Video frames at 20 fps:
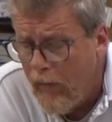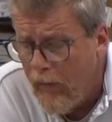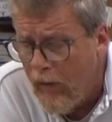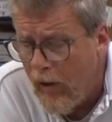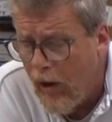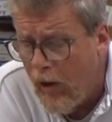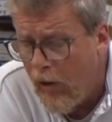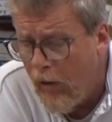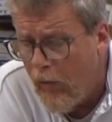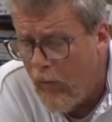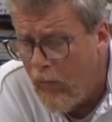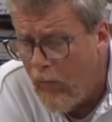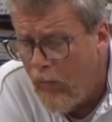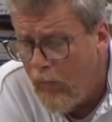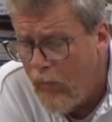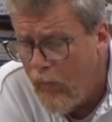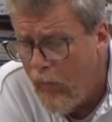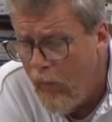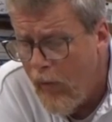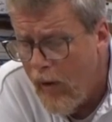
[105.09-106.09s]
Now,
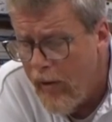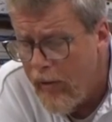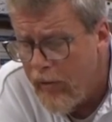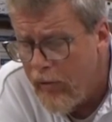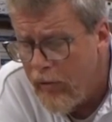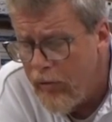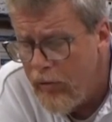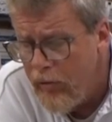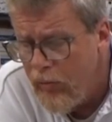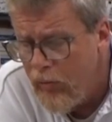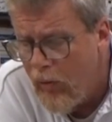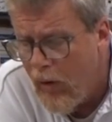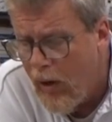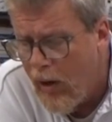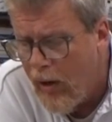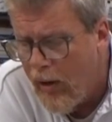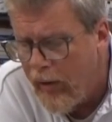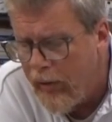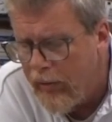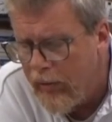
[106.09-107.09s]
whether you
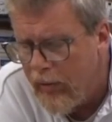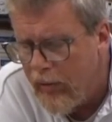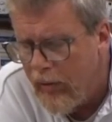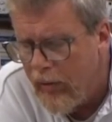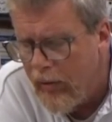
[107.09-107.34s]
want